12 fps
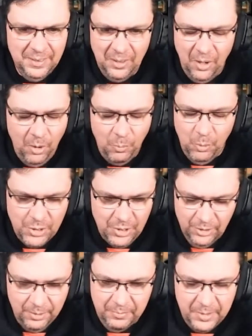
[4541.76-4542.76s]
I watch a
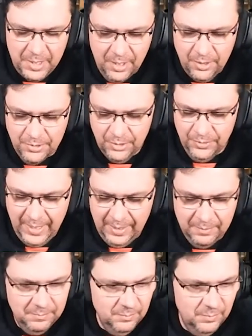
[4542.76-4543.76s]
lot of videos perfect, on that.
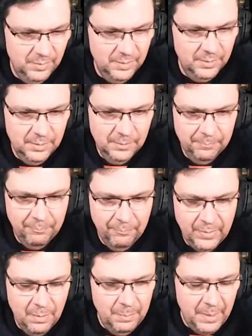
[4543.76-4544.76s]
But,
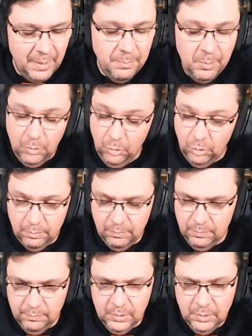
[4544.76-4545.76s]
but, but look, not
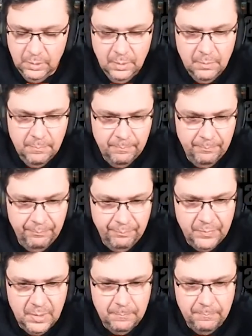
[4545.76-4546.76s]
perfect, but they
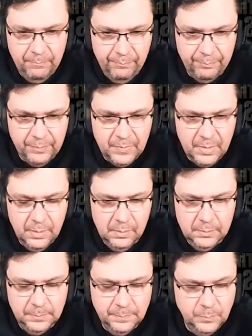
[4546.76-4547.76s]
don't have DLCs.
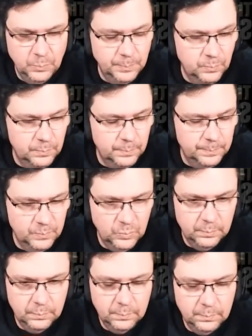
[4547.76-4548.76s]
I mean, they don't
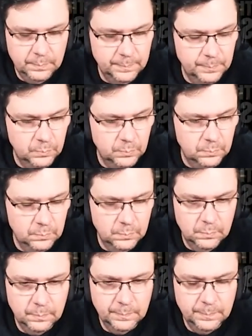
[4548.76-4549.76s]
have um, you
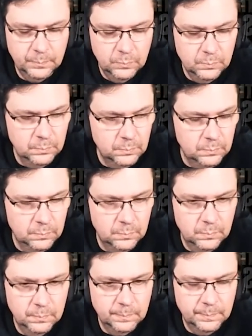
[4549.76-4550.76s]
know, like cash
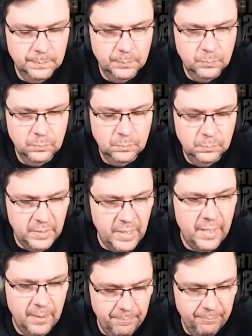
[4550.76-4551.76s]
shops or anything like that. Yeah. They
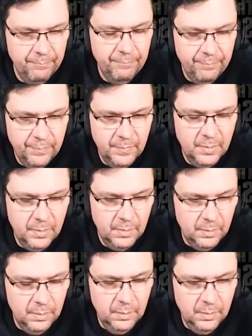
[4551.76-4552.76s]
haven't injected
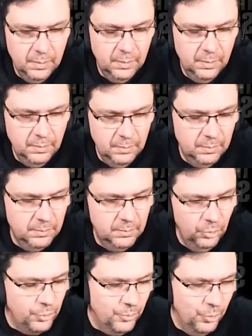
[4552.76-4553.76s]
that sort of stuff.
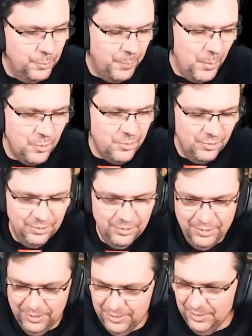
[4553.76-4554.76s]
Loot, loot boxes
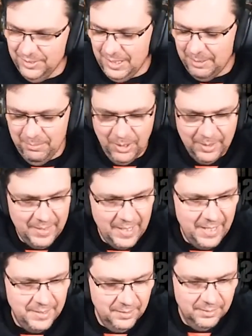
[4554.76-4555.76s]
and stuff like
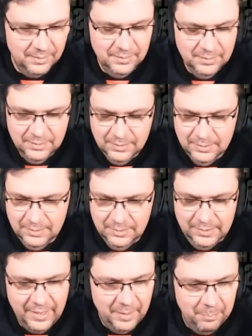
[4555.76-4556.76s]
that. Yeah, and, exactly. Yeah, yeah.